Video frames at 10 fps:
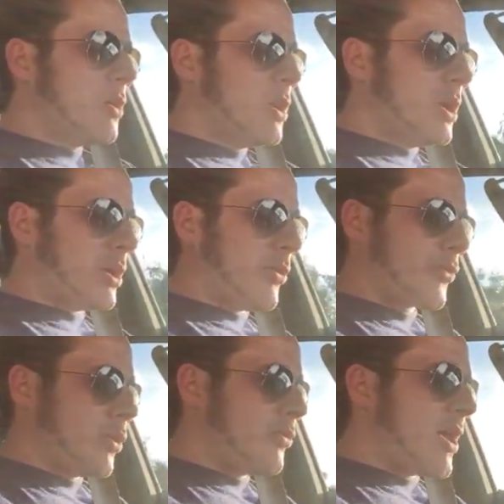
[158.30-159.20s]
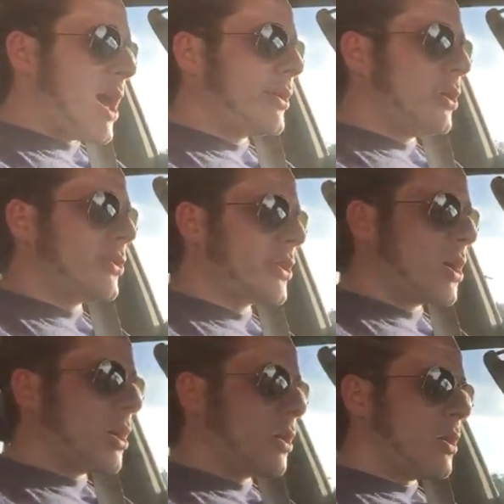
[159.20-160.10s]
and I'll throw that on
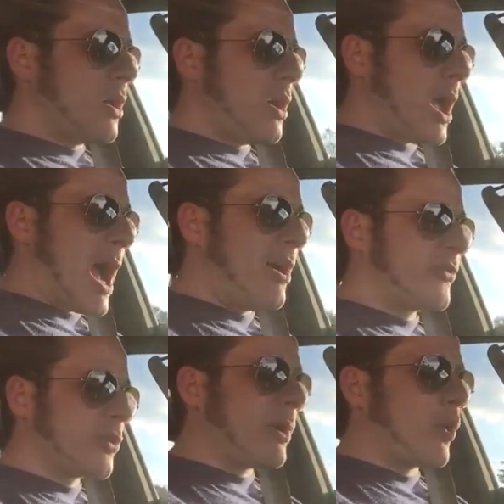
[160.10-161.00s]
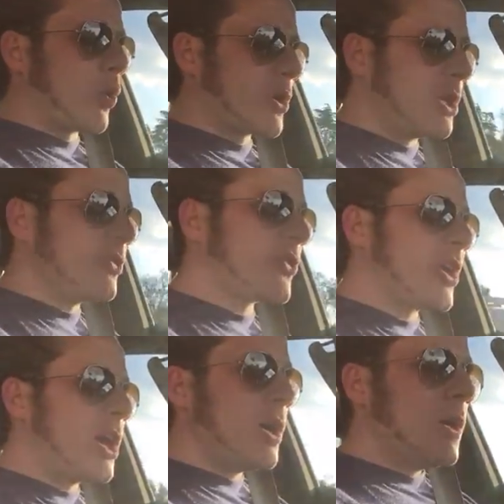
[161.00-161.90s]
there after my working
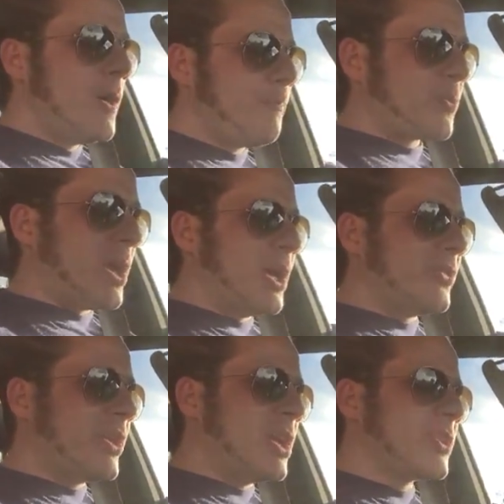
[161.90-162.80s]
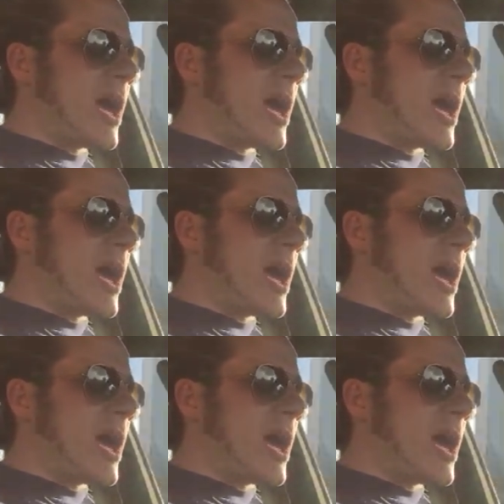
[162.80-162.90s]
set and take